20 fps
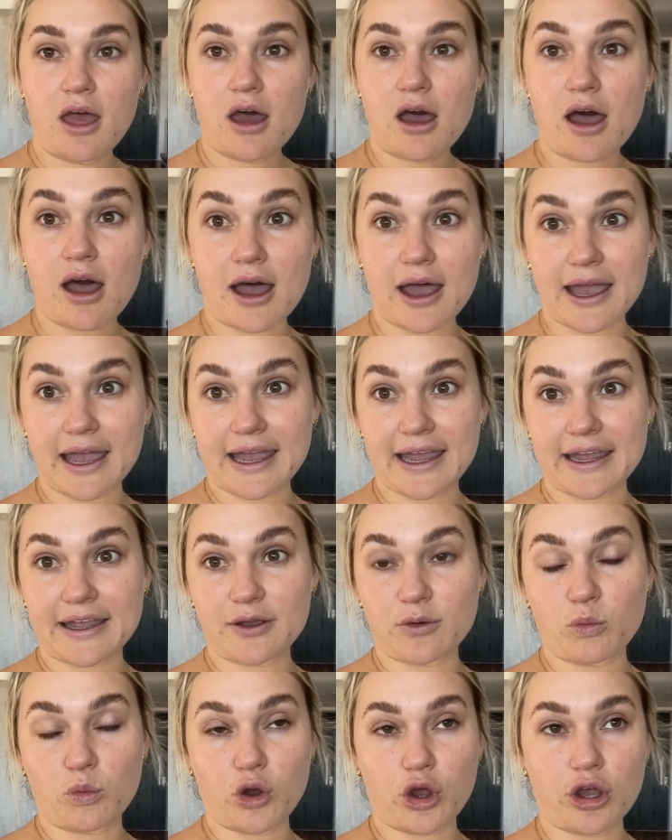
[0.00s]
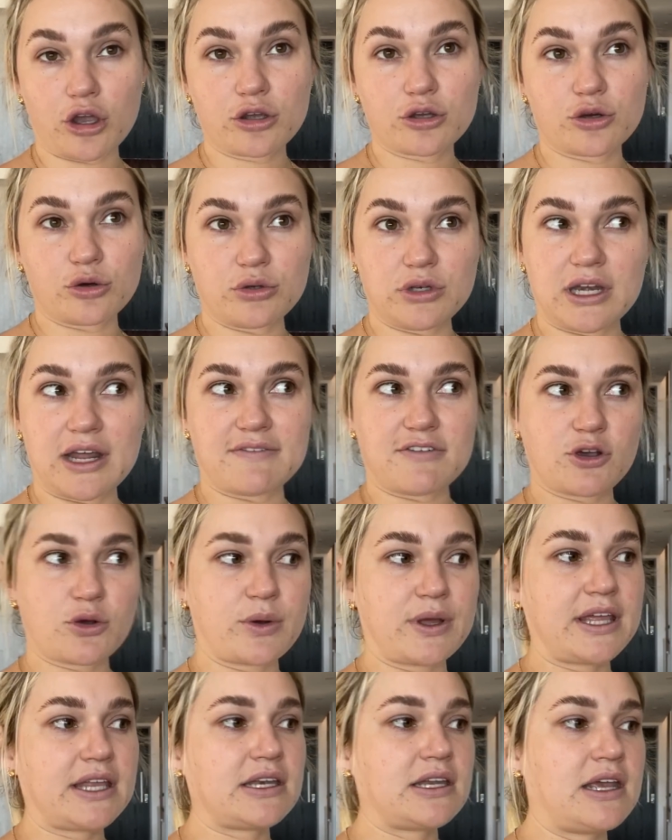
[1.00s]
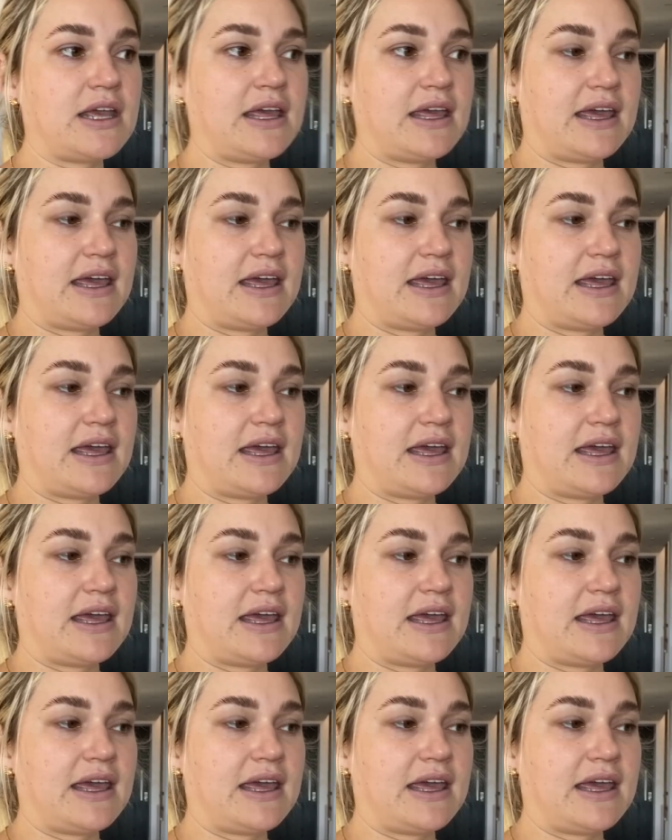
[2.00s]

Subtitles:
I work called Never Quit.